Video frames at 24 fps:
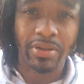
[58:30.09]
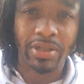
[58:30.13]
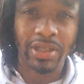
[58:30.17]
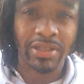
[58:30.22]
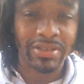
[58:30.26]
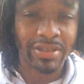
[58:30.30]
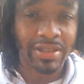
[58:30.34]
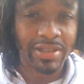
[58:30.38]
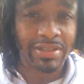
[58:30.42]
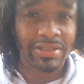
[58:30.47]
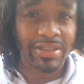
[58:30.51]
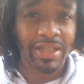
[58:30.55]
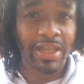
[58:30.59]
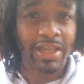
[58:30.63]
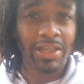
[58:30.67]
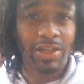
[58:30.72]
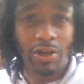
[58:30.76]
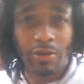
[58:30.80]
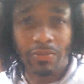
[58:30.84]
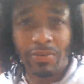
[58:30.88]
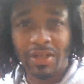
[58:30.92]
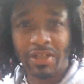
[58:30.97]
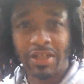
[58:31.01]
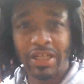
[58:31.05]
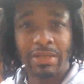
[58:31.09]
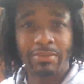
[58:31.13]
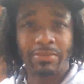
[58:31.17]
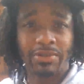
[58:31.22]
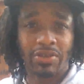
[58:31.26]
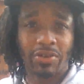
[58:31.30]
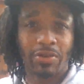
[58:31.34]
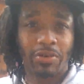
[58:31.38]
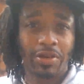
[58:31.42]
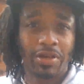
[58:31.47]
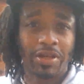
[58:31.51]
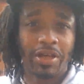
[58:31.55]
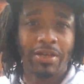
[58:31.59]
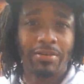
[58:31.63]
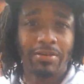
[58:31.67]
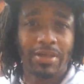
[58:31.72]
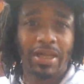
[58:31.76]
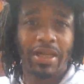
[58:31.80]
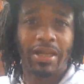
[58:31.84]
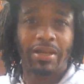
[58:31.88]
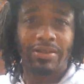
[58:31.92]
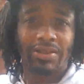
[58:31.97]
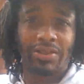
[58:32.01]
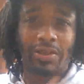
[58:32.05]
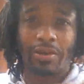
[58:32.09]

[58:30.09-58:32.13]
Doesn't it say your redeemer's gonna come down,